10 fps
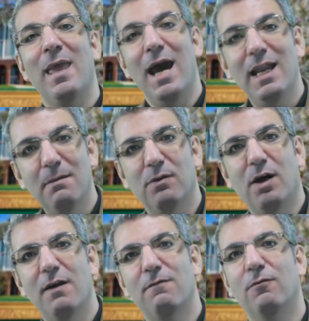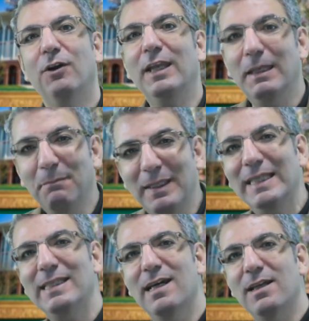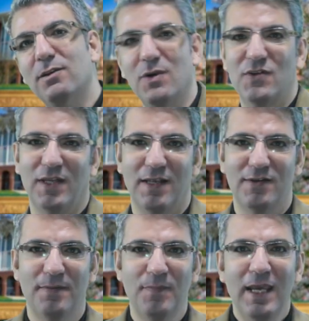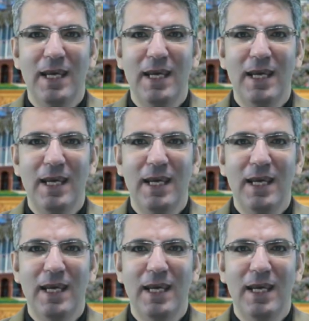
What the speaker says: and apply for immediate residence.